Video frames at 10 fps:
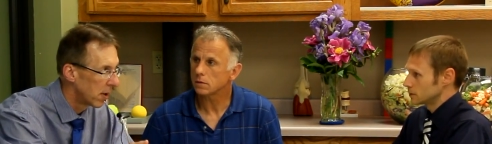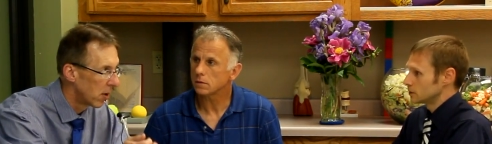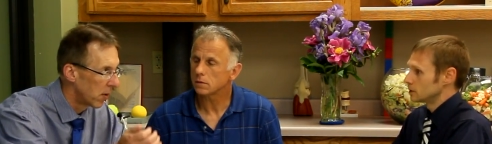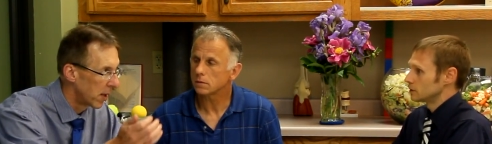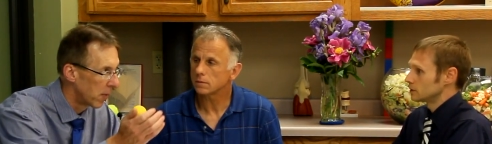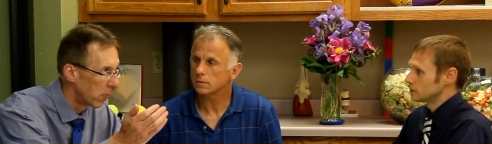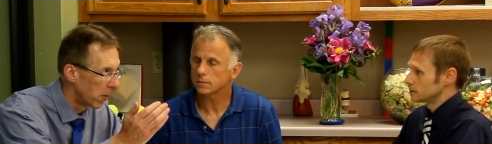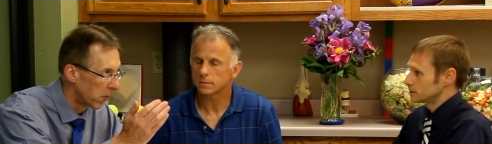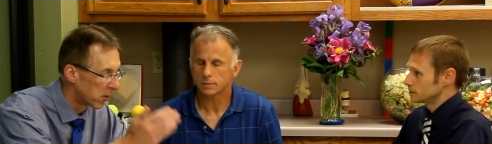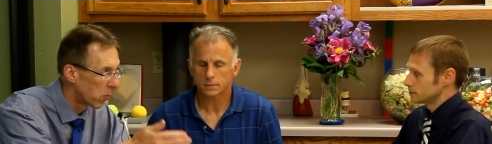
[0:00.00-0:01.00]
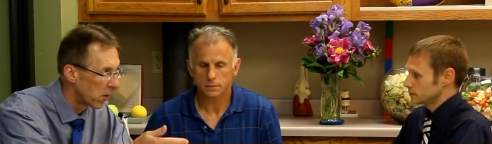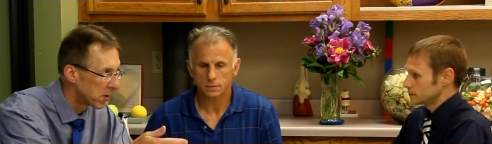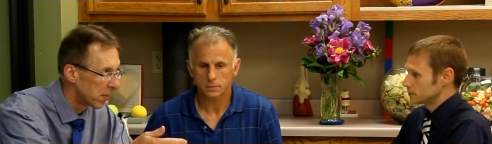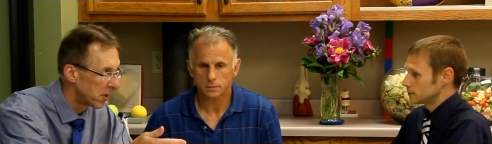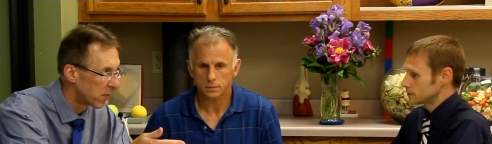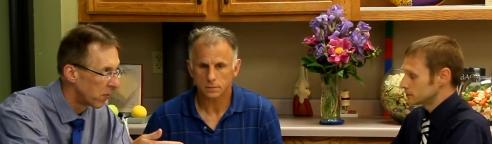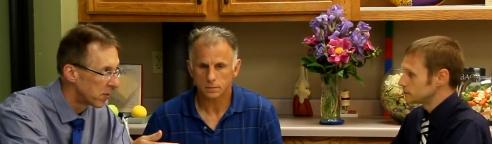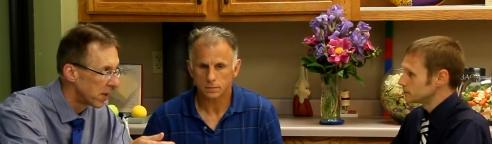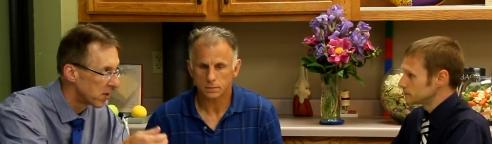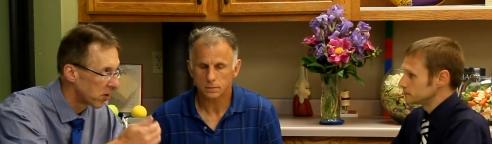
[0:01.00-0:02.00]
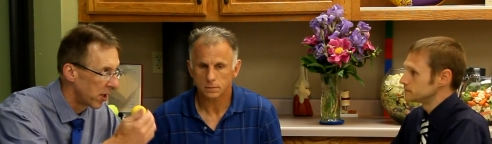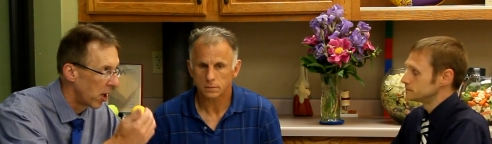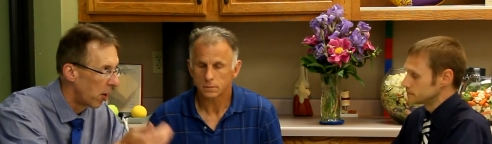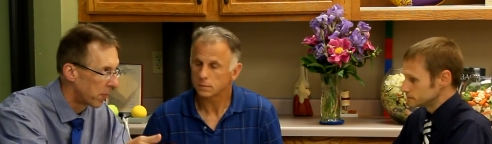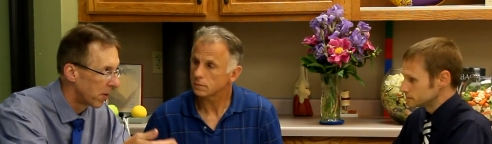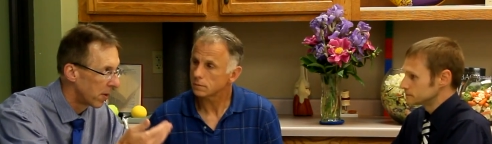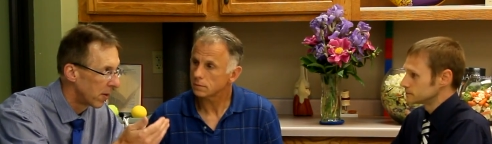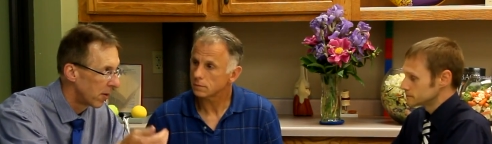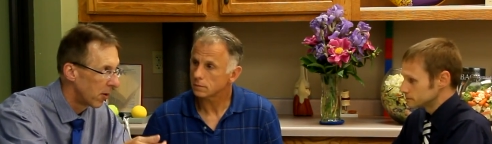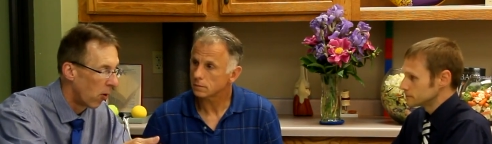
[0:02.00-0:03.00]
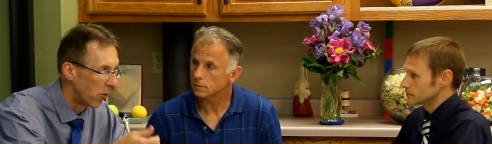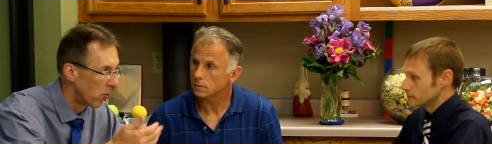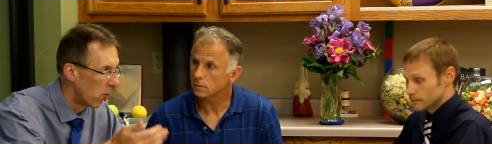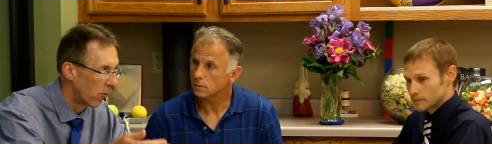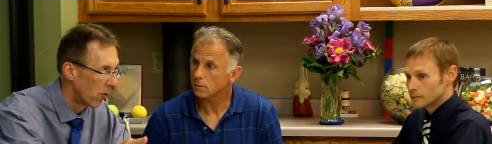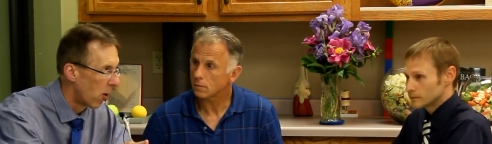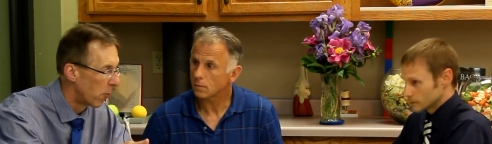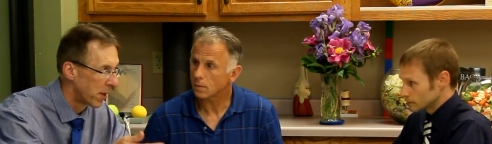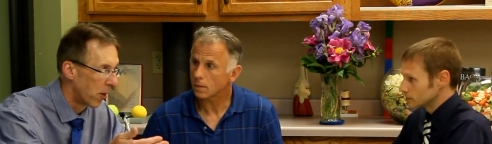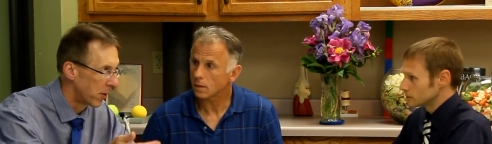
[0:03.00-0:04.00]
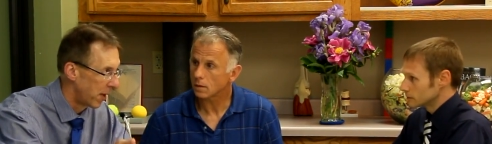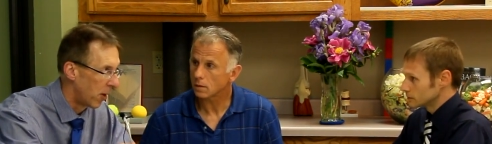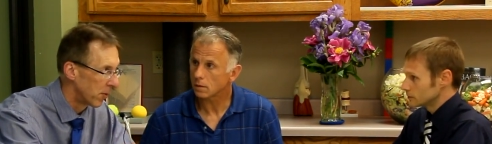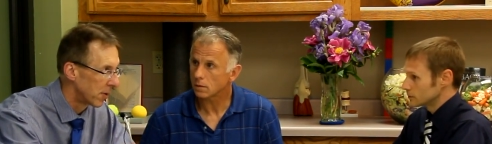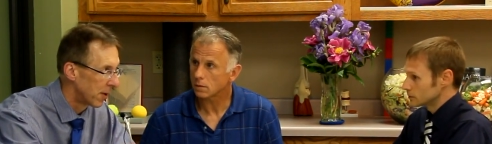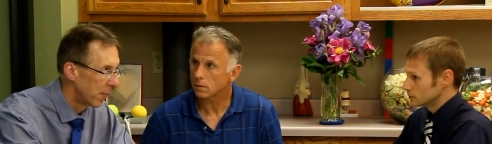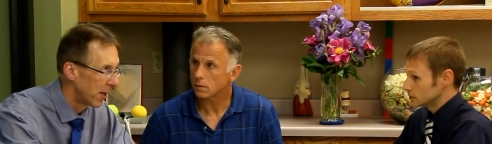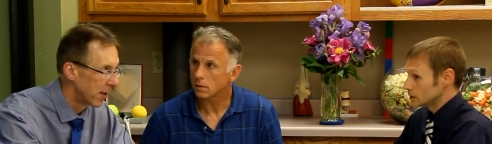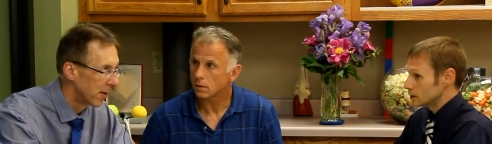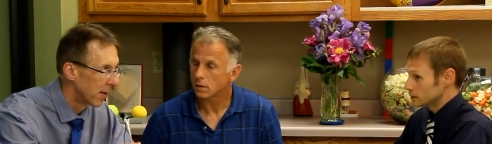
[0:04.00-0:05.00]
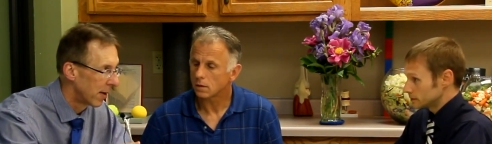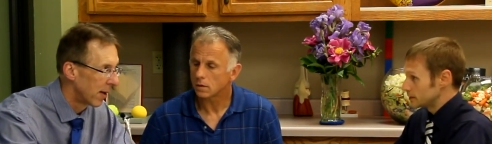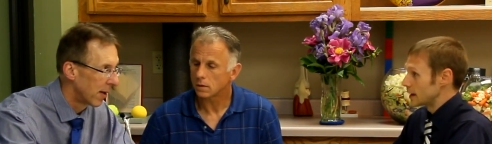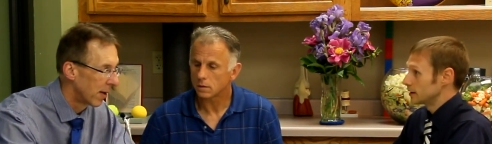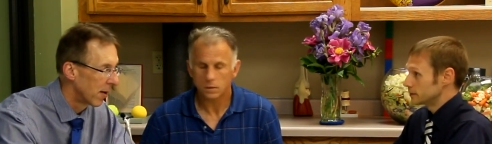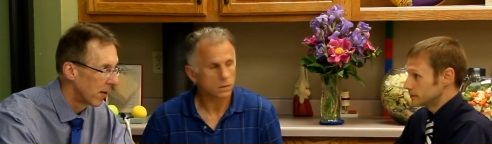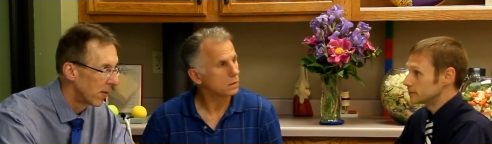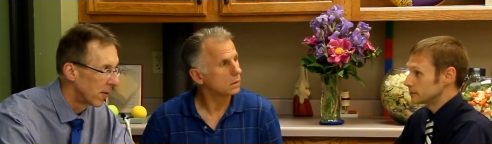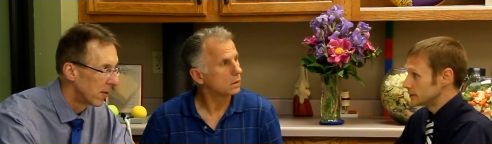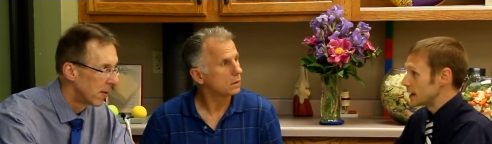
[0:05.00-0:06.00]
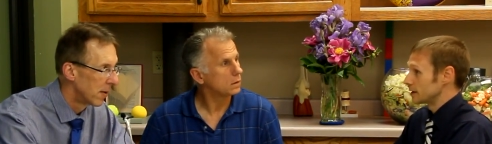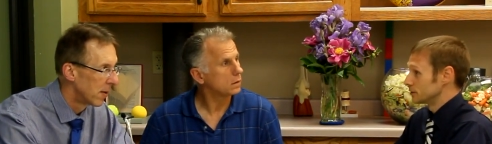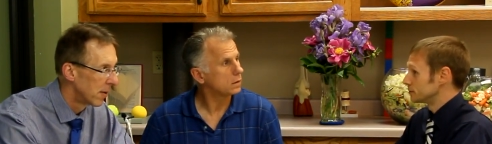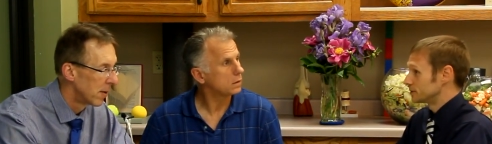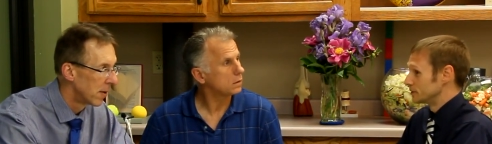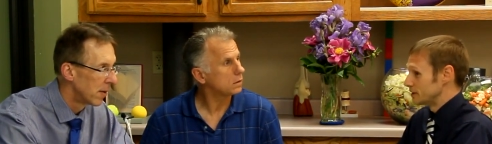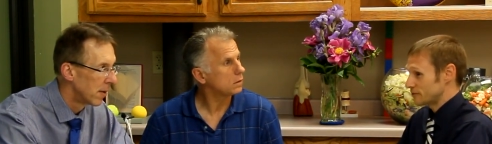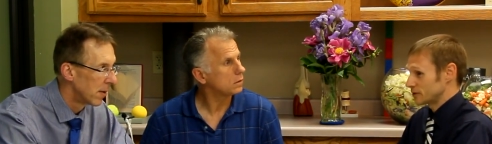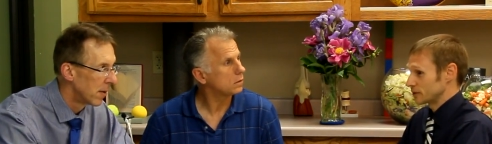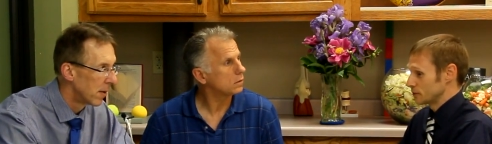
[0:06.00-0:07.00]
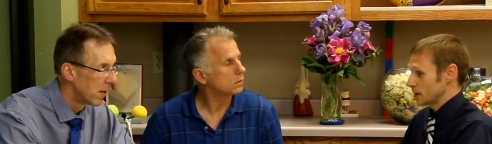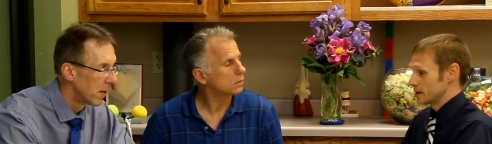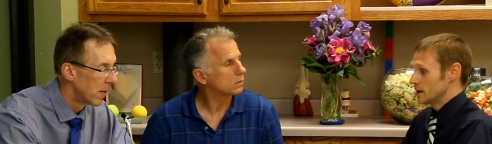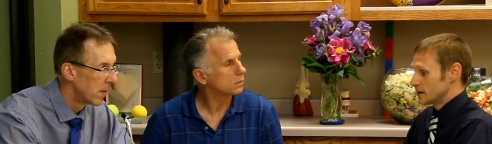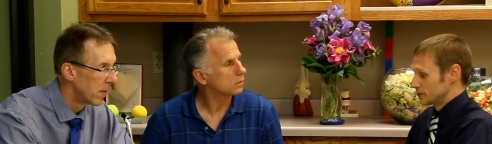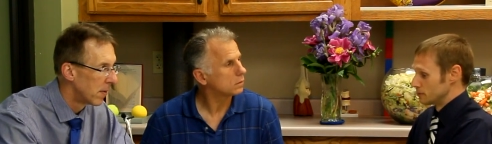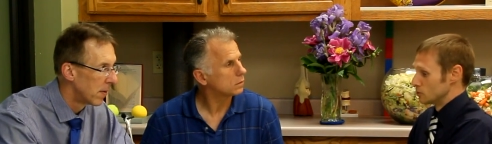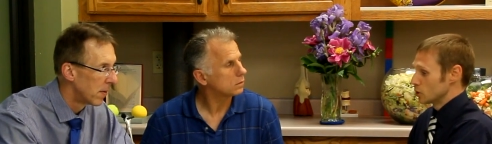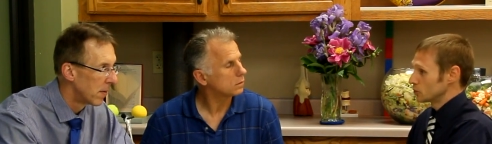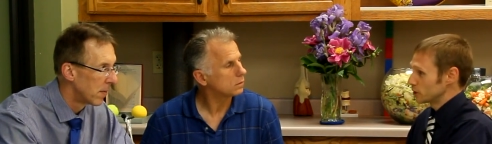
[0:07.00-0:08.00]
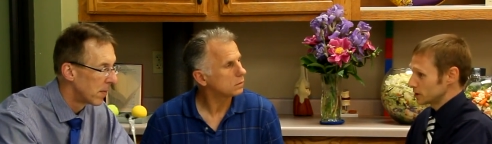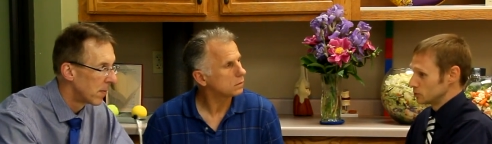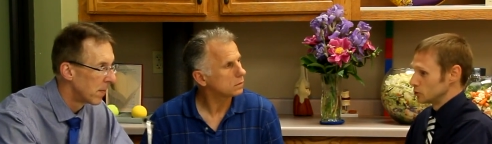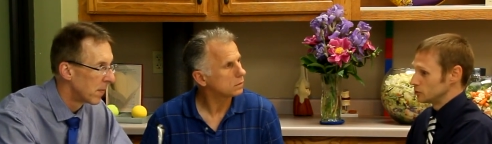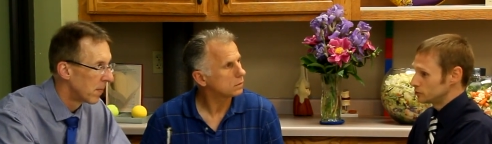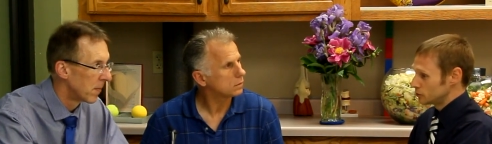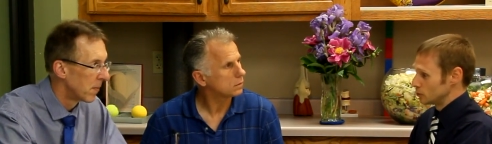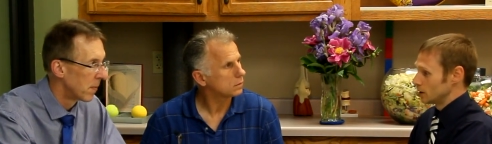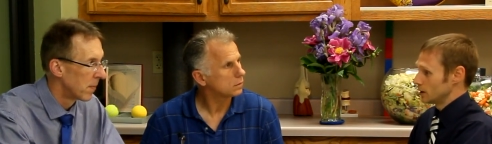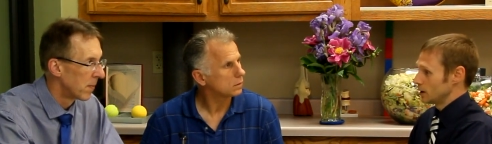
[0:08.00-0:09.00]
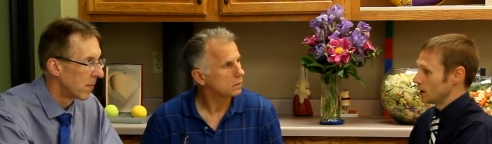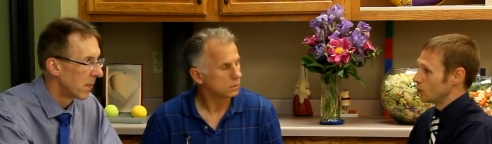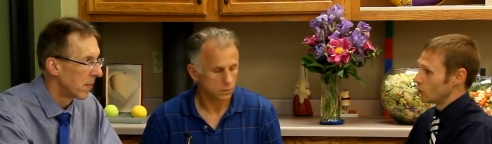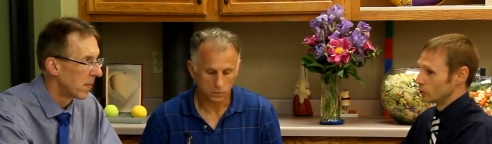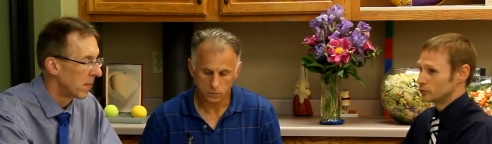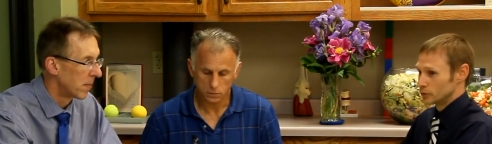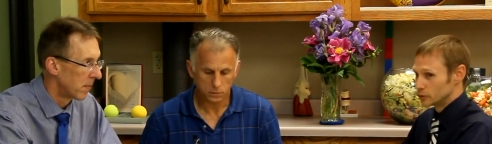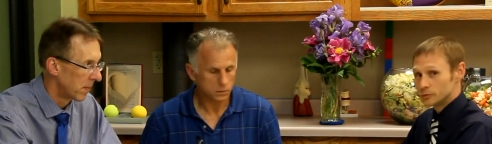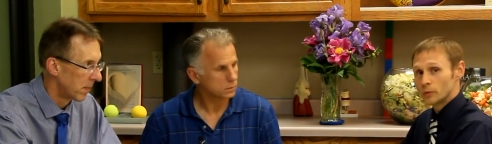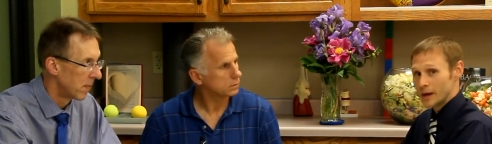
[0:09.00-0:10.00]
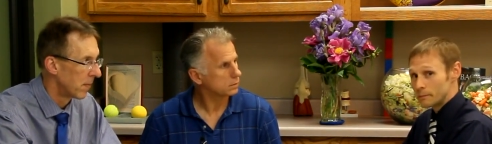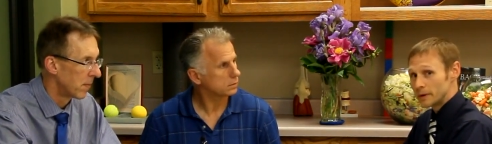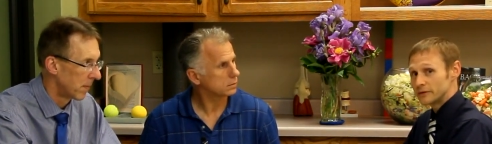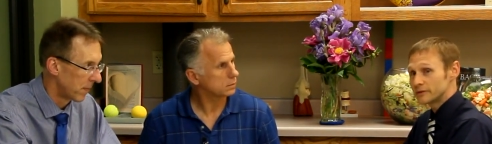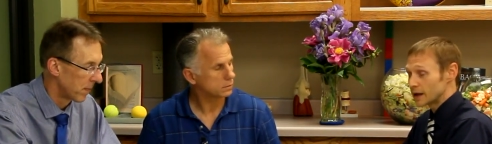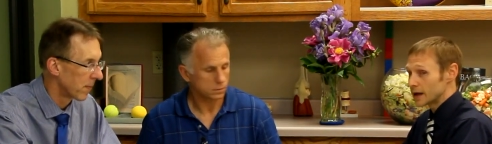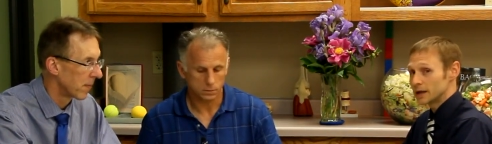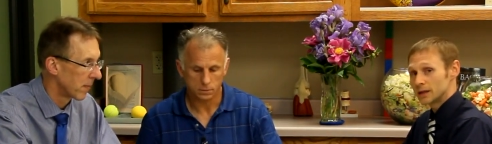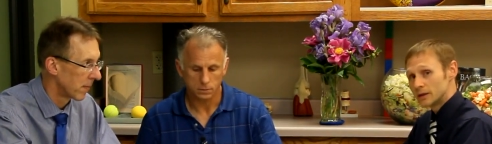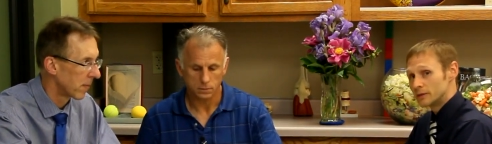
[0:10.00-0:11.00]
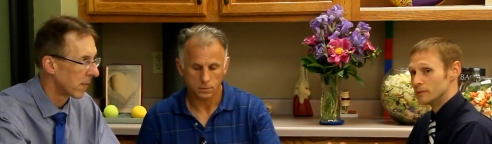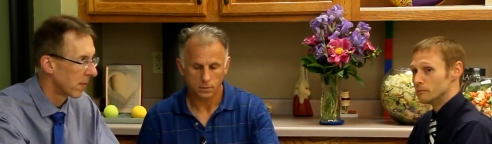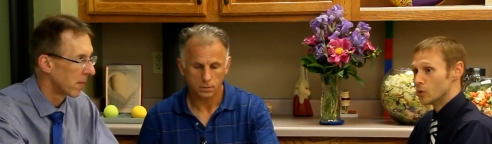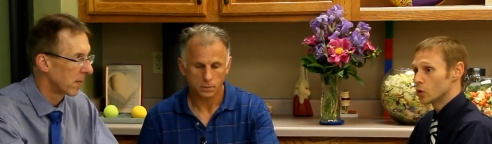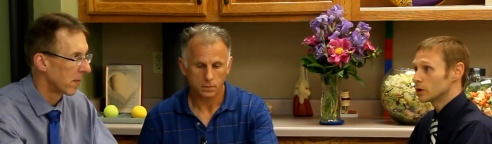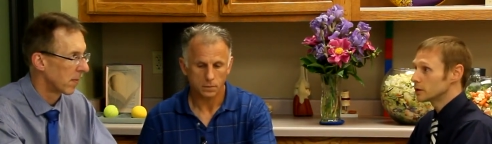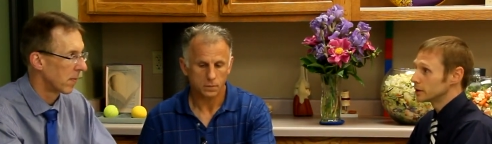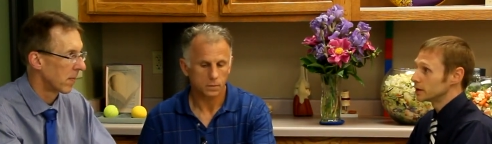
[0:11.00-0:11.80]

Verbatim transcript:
Speaker 1: you know, and, and with towards some of these foods is going to help you, you overall, without a doubt. I mean, that, you know.
Speaker 2: Yeah, you're, you're definitely right. The more we can move to a, a whole foods plant-based diet, the more